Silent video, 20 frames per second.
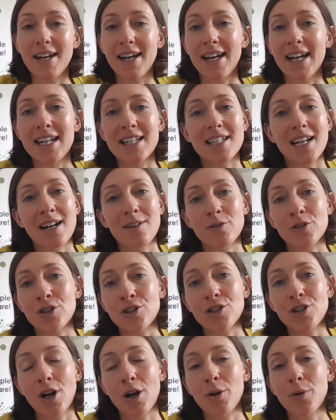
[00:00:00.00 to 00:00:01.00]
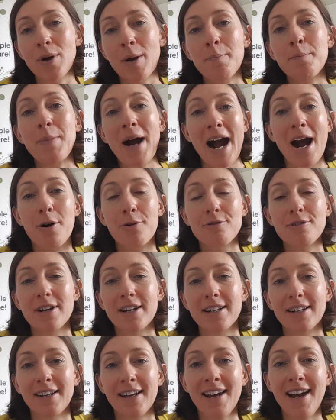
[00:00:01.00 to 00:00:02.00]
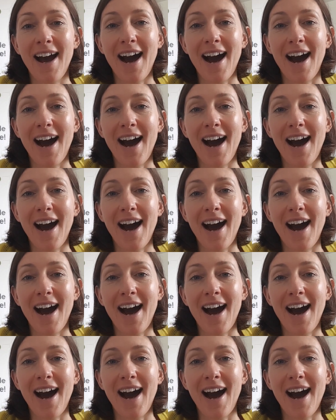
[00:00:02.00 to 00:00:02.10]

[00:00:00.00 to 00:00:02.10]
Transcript: is so empowering.